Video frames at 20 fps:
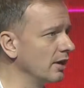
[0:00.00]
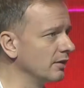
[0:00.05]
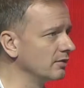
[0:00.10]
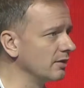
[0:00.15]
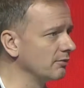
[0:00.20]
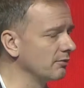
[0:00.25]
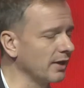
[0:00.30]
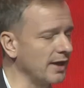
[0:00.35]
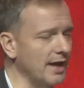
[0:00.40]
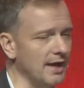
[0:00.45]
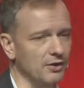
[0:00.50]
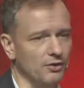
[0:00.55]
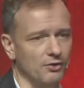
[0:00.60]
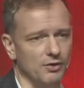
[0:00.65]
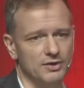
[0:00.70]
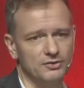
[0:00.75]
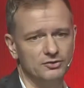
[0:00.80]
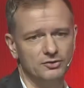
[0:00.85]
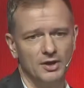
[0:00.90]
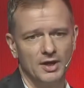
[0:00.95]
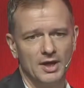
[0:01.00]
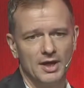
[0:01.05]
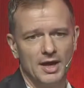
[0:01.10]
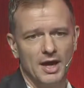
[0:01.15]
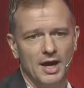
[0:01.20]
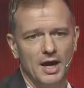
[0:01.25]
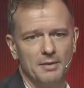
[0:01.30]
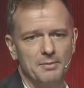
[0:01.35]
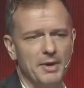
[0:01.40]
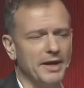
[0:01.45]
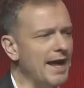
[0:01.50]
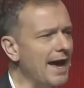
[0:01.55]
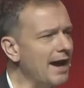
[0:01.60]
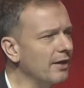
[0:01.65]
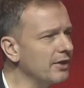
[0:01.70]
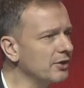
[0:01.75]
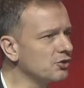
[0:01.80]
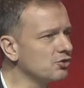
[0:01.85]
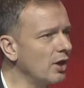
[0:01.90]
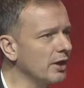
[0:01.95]
different categories, and how
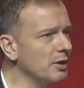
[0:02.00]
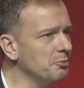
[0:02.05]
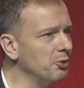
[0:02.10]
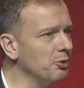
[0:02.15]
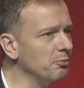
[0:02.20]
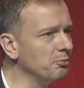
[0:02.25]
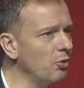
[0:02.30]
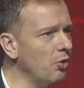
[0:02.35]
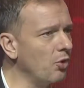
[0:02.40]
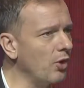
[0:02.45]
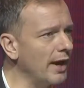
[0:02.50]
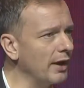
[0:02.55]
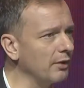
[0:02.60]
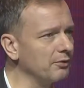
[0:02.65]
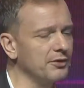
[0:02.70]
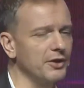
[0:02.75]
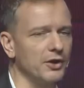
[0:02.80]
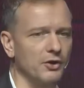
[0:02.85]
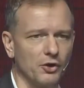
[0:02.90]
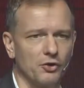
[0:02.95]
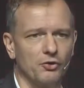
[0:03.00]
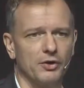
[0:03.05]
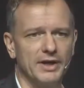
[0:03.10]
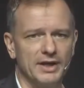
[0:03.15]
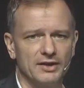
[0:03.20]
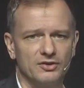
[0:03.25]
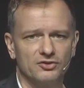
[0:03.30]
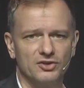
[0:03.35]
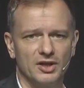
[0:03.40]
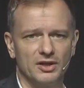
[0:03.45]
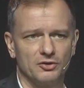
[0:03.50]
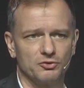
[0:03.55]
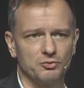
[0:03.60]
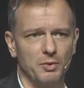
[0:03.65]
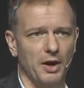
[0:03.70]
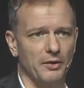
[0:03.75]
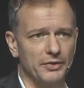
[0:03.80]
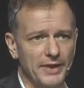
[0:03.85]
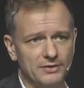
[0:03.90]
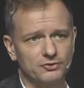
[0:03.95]
they're trying to put more healthier ingredients in as
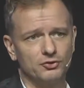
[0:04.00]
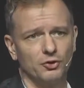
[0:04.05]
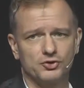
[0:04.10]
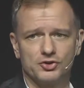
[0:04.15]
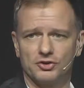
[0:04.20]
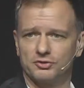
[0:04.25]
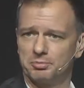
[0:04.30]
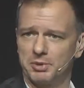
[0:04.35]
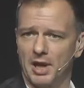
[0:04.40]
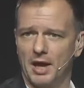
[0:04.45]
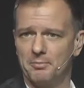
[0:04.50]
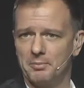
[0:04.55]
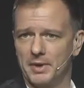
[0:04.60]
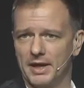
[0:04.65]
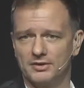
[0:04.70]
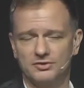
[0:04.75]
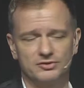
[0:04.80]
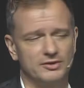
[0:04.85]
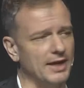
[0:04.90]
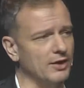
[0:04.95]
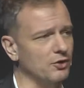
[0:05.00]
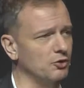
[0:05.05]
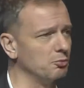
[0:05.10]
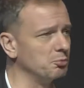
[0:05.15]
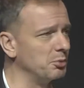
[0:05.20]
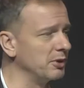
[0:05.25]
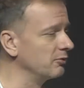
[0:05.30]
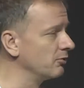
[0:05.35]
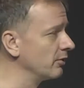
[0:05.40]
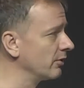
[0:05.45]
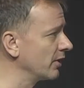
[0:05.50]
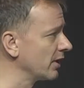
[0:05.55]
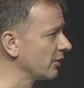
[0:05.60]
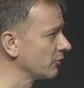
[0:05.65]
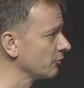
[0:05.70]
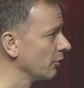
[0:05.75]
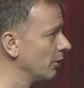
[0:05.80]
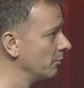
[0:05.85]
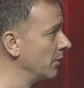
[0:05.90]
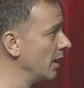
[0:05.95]
well. And that's not just plant-based. That could be things
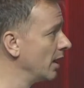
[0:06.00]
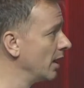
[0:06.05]
from